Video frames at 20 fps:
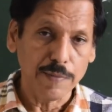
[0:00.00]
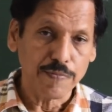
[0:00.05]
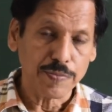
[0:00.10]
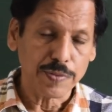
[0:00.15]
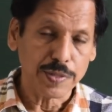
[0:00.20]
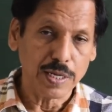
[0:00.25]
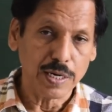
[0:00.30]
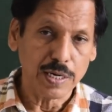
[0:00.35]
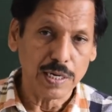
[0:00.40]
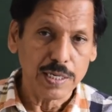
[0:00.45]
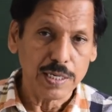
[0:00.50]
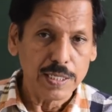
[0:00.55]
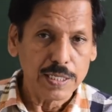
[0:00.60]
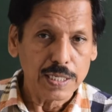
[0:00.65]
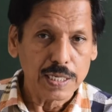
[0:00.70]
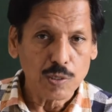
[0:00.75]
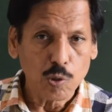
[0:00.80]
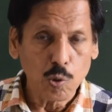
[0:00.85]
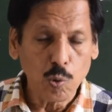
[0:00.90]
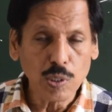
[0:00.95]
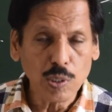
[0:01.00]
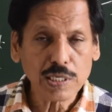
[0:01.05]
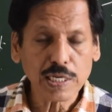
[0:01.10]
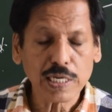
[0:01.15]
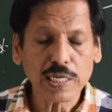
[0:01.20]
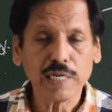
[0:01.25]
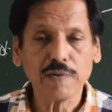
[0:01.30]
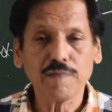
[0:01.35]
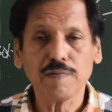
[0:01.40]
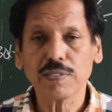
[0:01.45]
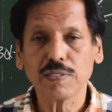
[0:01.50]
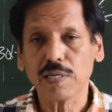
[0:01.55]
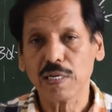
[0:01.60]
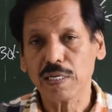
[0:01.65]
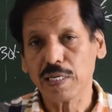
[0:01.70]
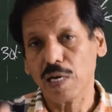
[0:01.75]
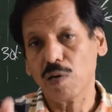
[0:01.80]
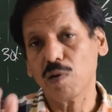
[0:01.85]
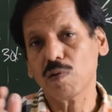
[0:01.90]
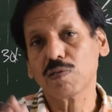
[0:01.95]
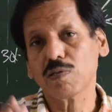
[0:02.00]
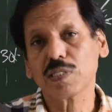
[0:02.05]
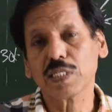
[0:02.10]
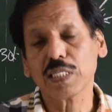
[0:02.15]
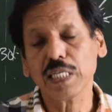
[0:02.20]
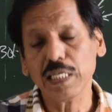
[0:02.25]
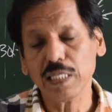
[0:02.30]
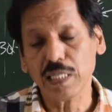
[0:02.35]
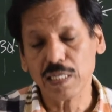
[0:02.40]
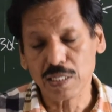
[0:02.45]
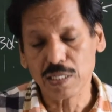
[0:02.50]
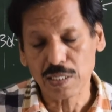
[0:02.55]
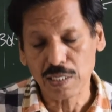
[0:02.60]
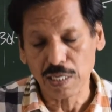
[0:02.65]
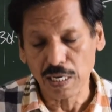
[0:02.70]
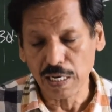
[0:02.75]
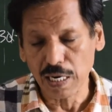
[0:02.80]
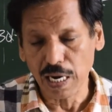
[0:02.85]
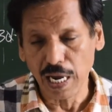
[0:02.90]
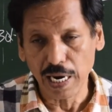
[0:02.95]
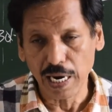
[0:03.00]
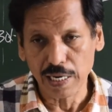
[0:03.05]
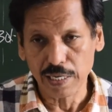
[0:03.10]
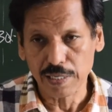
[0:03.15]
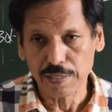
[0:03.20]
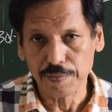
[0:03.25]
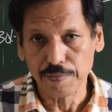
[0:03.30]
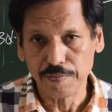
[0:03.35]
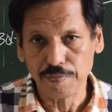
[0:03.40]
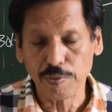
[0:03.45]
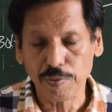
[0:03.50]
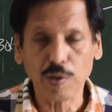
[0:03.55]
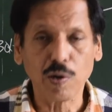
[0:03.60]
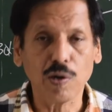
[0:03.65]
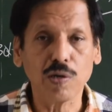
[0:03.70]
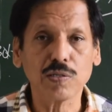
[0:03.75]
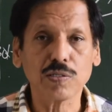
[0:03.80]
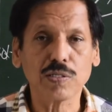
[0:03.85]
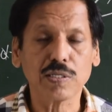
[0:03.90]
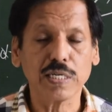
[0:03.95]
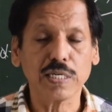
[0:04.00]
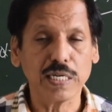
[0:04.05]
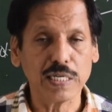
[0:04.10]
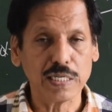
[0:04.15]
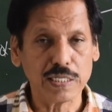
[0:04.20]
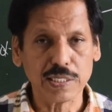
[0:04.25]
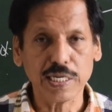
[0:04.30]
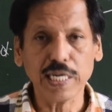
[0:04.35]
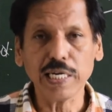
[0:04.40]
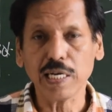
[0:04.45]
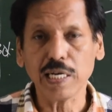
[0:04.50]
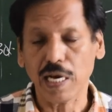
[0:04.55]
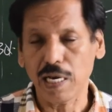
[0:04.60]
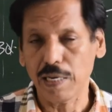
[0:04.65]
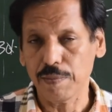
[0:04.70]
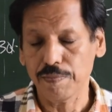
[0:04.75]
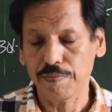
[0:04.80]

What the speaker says: the overtaking vessel cannot see the stern light because it is daytime.